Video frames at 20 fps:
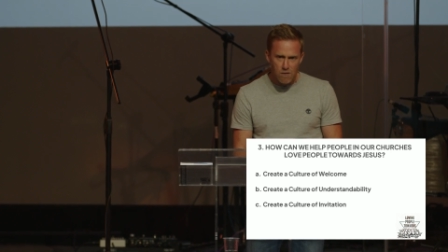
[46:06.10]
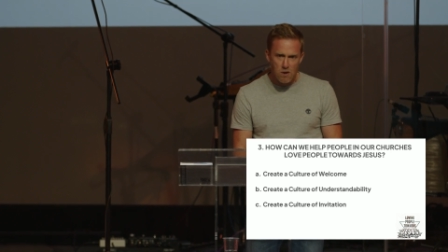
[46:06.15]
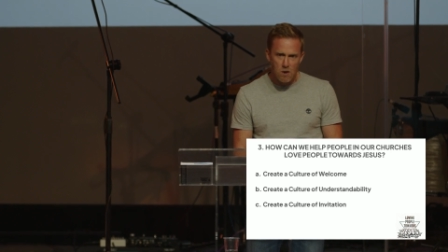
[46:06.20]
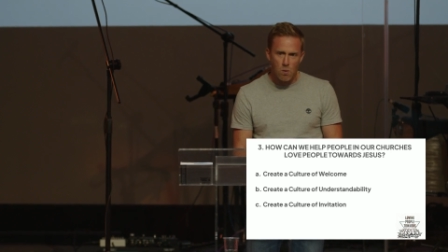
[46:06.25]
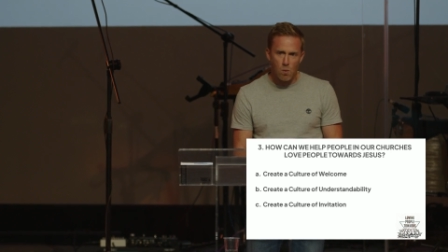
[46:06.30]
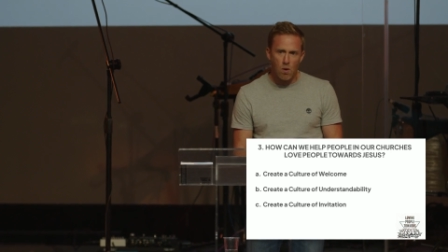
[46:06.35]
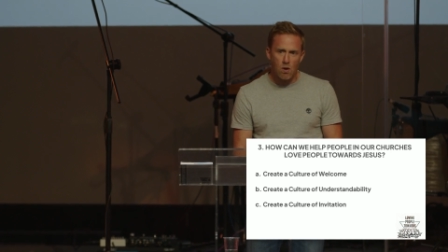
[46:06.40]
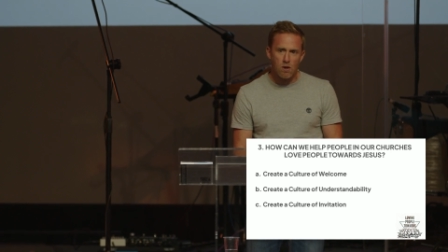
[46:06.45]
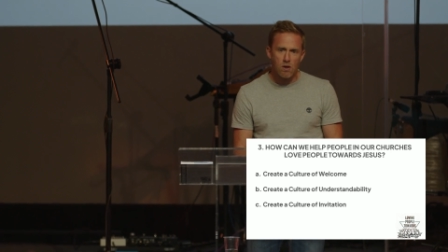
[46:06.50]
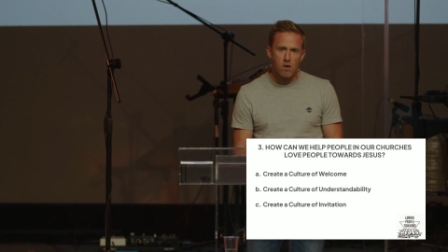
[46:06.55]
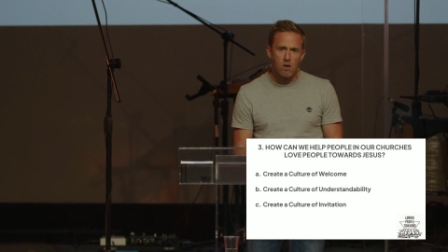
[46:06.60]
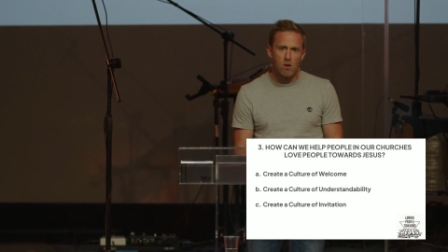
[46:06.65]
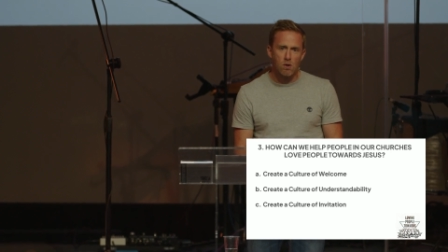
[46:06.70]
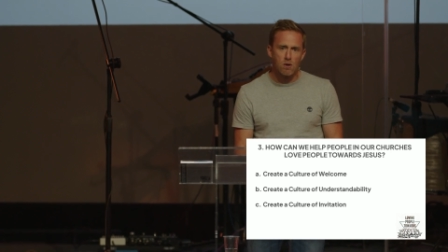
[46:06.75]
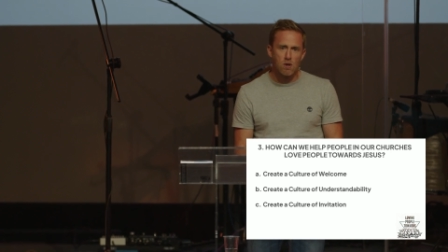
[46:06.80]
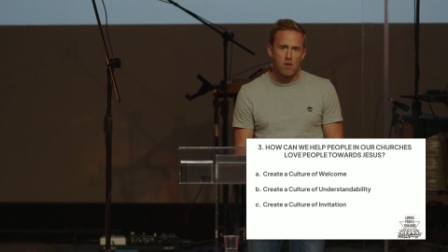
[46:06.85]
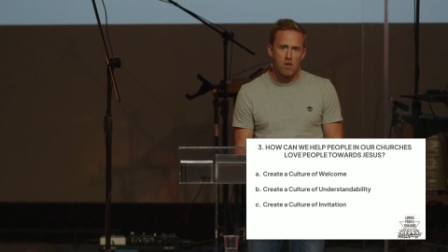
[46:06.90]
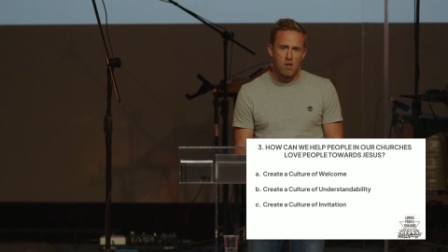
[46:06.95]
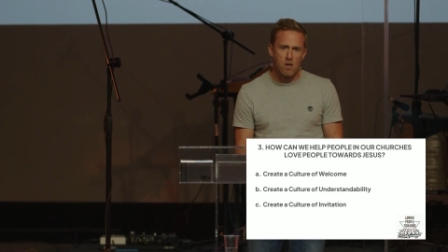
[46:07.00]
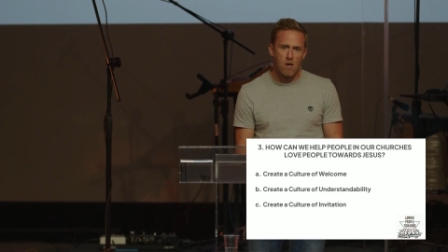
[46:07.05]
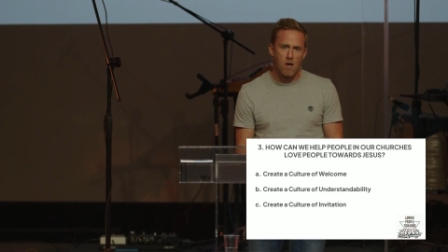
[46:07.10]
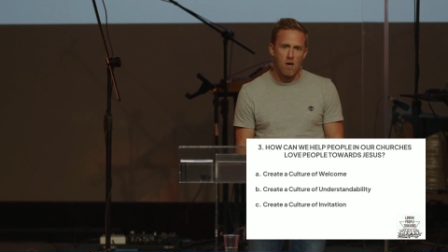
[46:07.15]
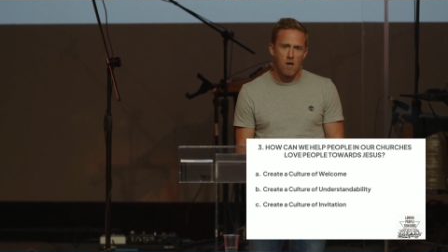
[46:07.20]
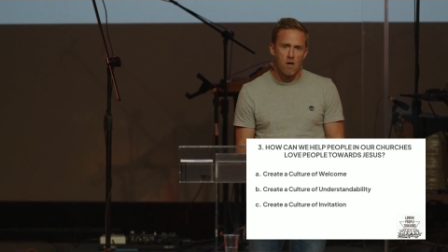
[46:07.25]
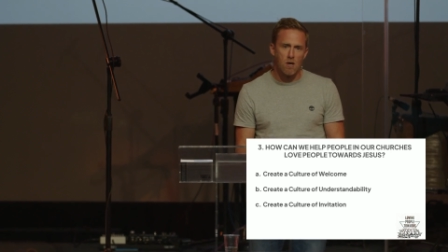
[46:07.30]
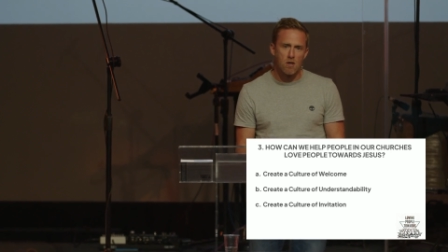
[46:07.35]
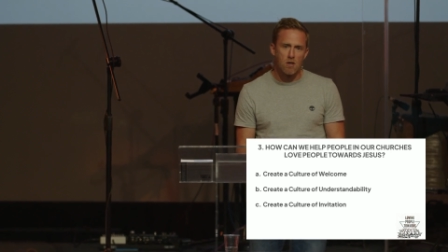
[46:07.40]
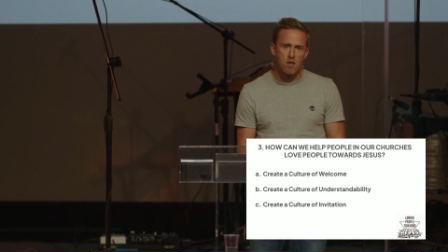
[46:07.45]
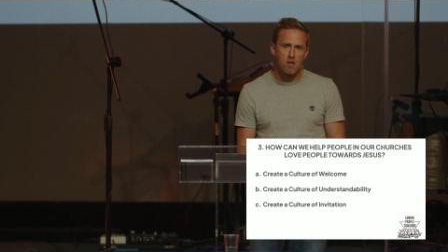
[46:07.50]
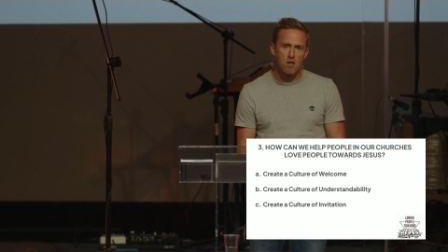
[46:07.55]
If you want your
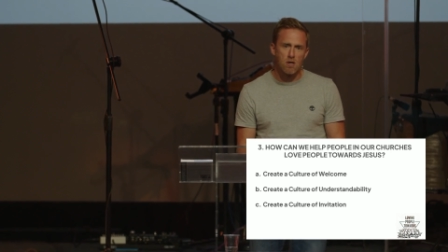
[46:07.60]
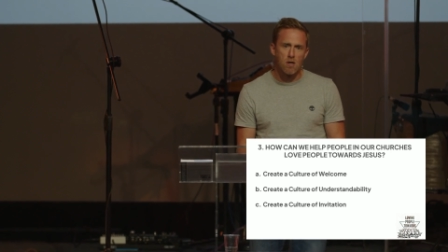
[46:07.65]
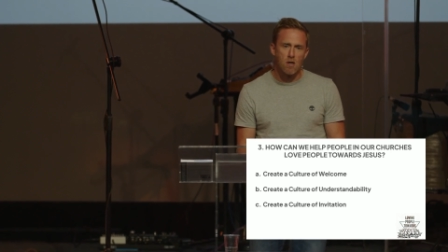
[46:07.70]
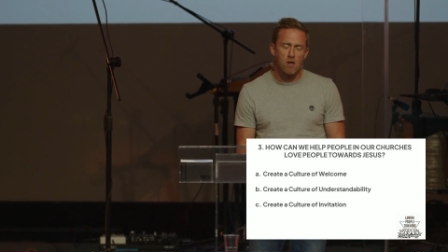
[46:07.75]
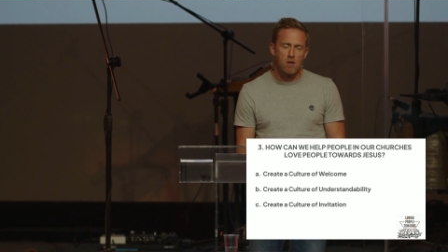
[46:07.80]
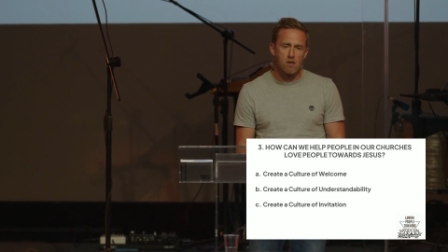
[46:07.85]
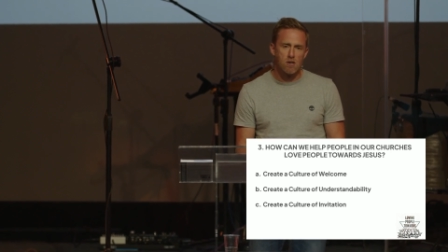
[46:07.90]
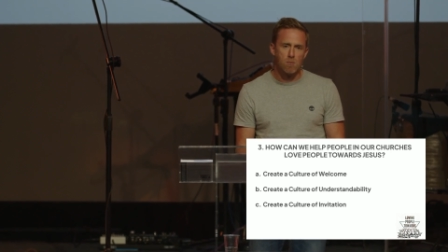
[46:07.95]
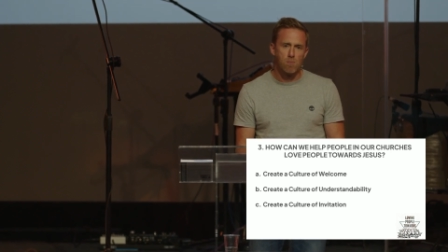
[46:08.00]
church